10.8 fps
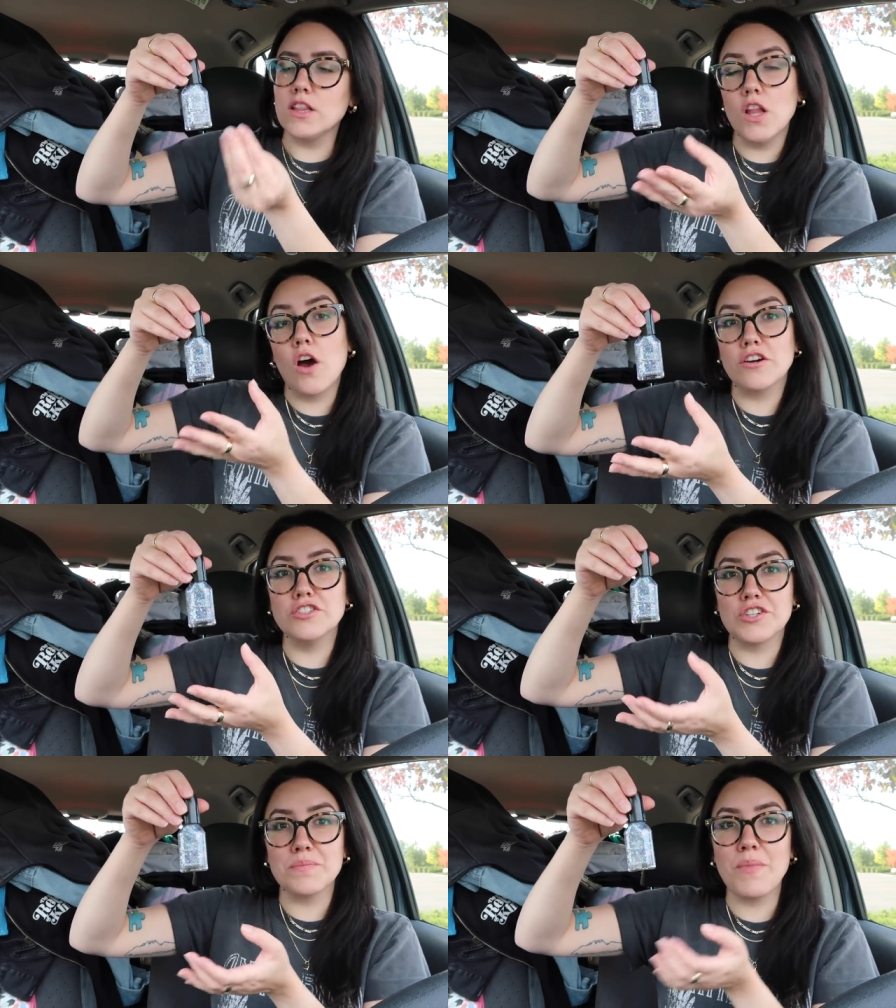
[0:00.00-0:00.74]

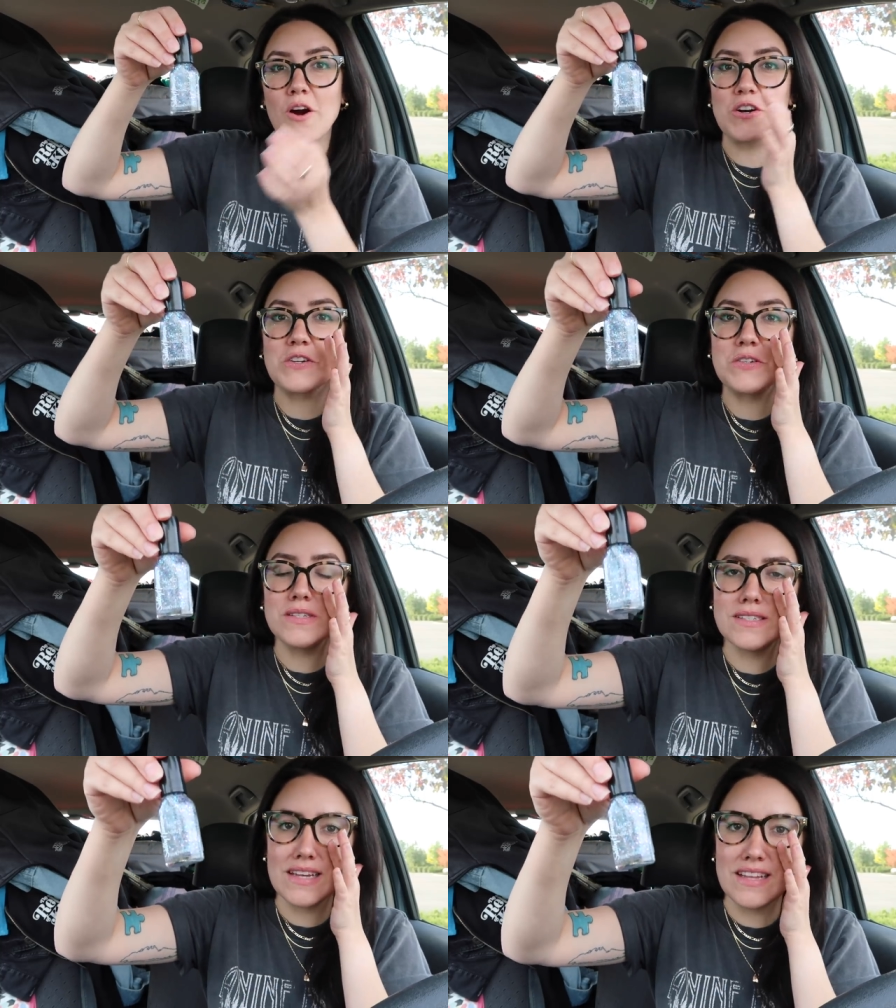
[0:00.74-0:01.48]
larger
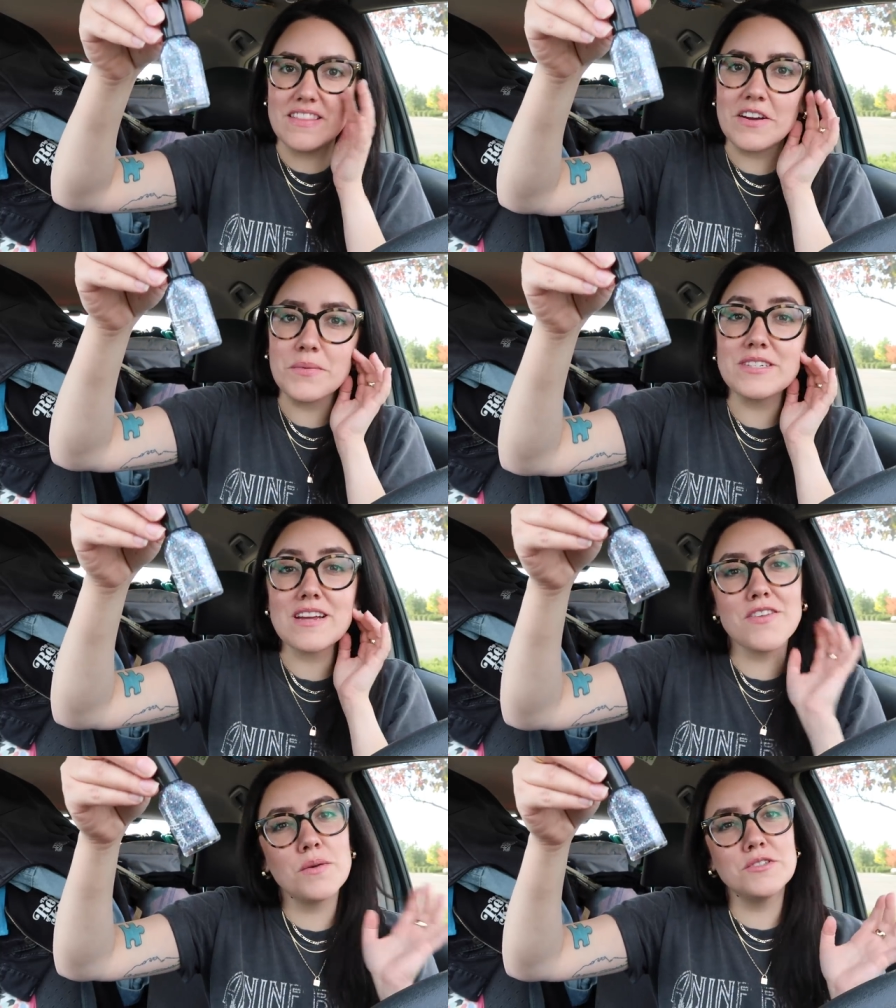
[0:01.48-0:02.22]
particles in there, which
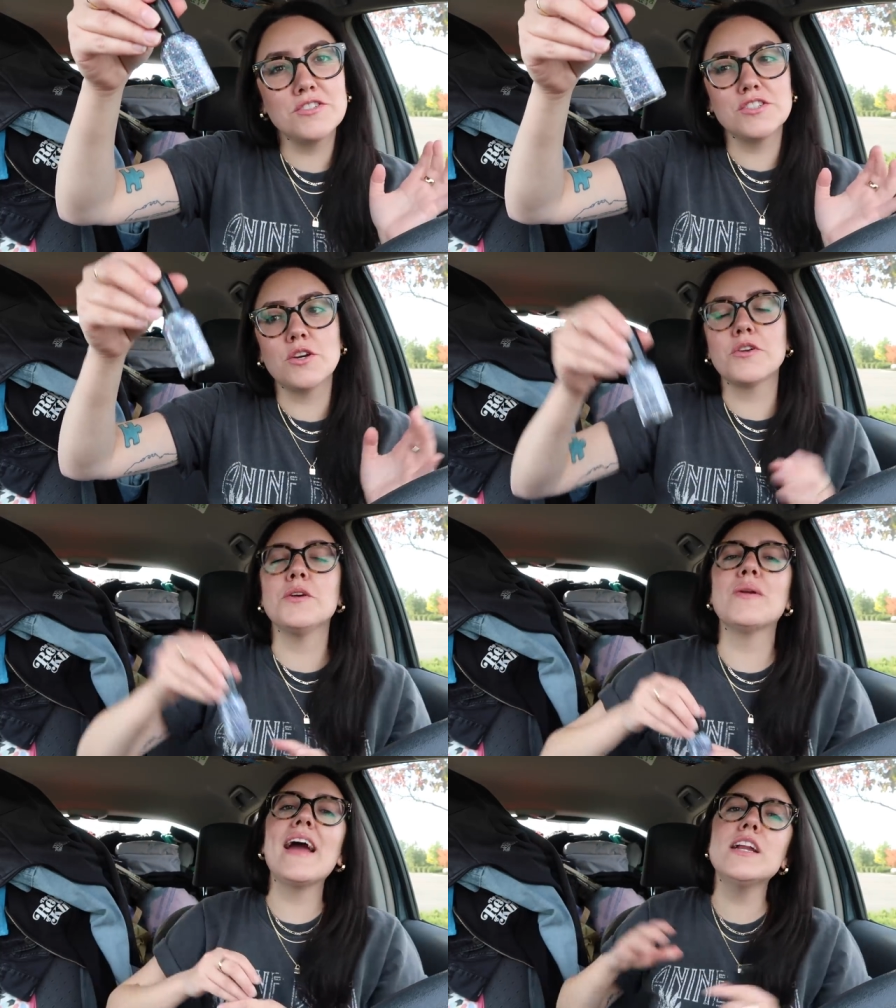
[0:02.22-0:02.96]
I thought was just so
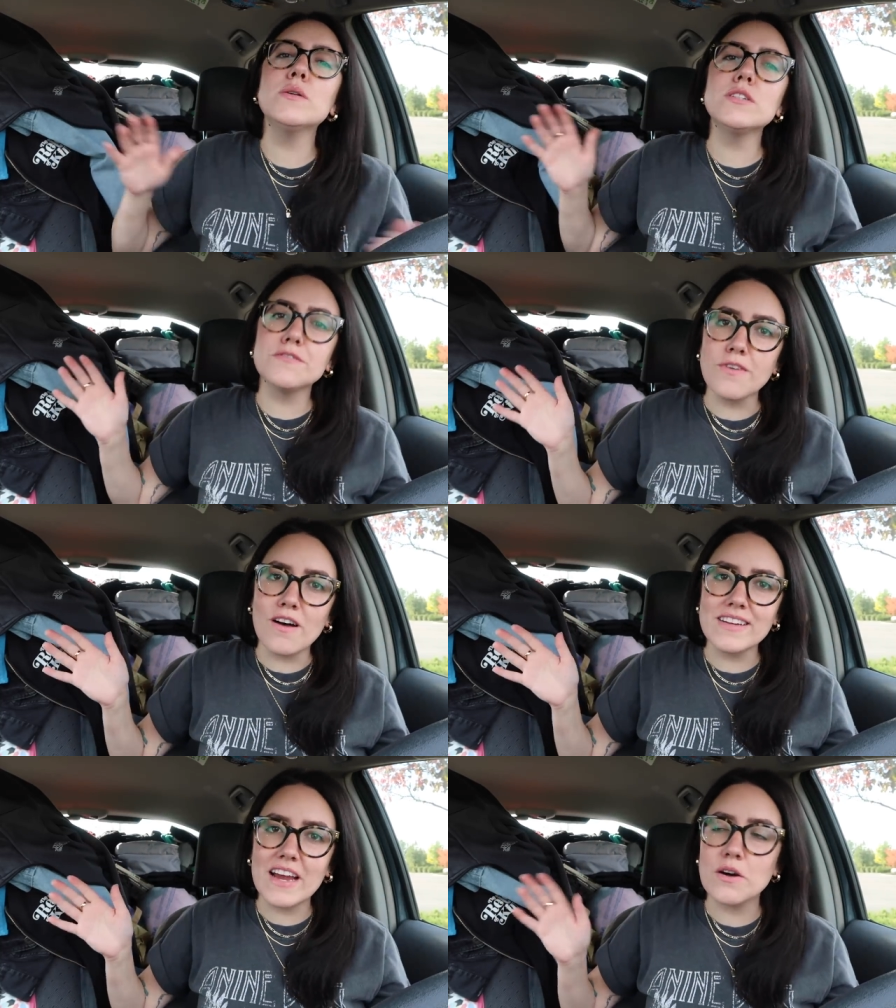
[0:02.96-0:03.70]
cute. I know it's
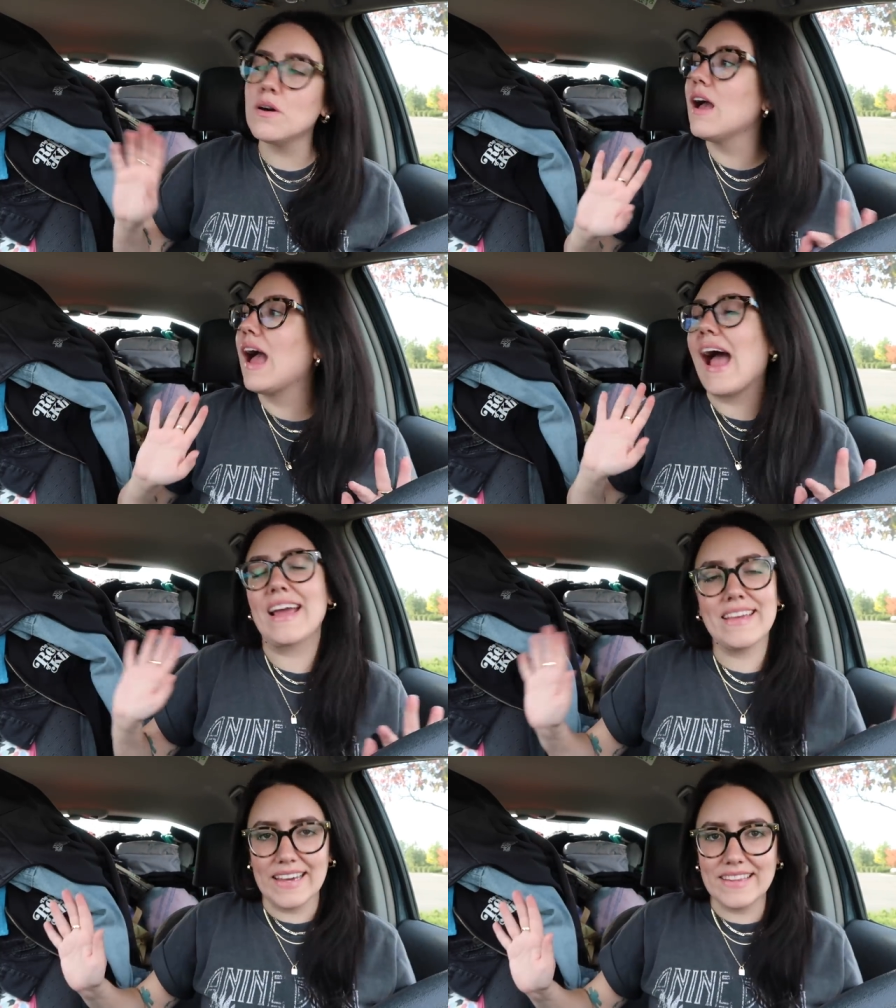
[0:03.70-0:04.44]
fall now,
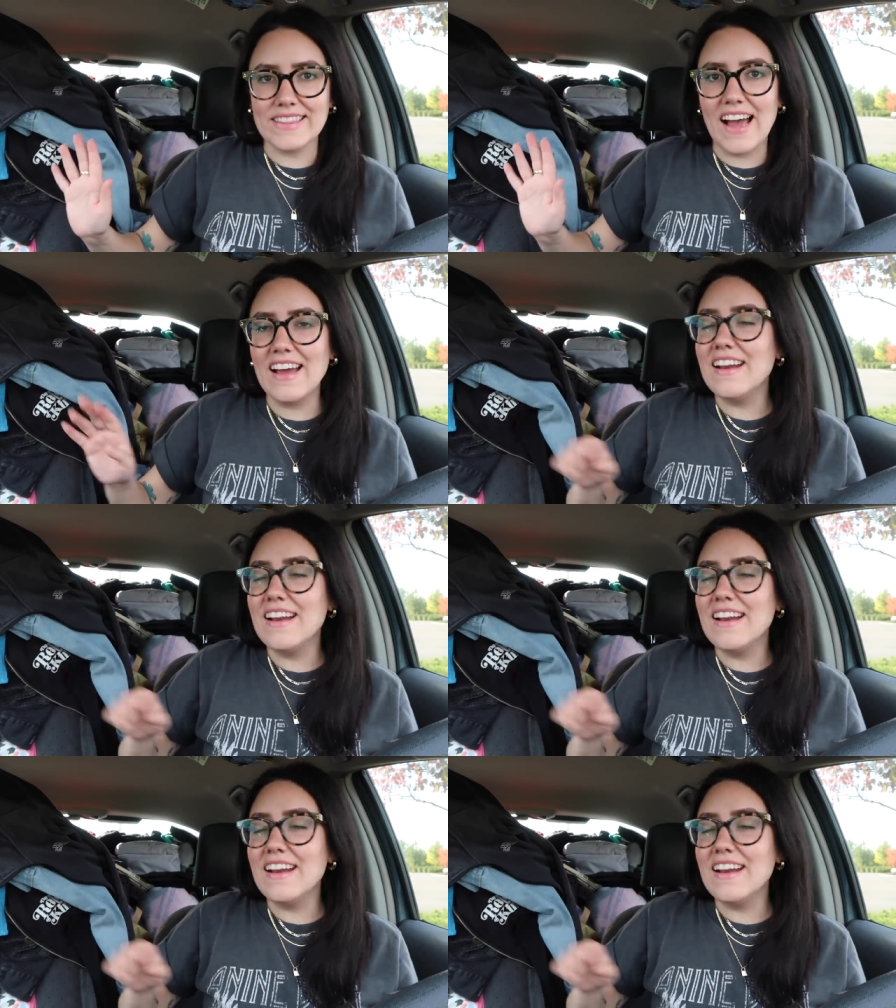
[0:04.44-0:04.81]
I get that.